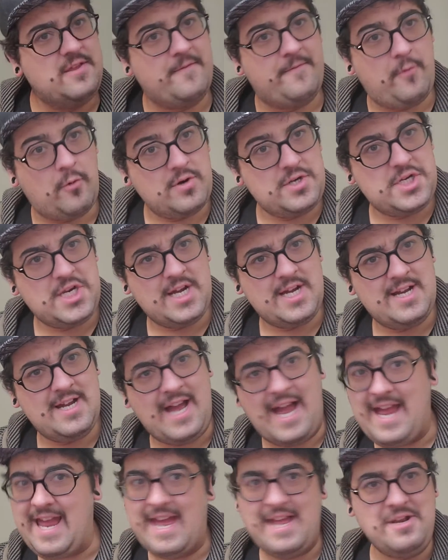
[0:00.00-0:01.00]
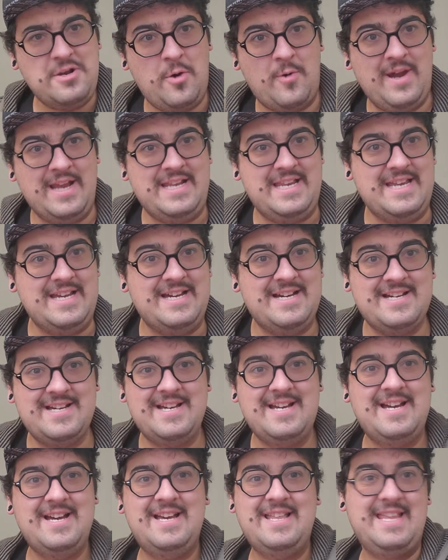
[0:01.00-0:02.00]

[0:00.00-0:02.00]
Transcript: the Vorcha, I had no idea.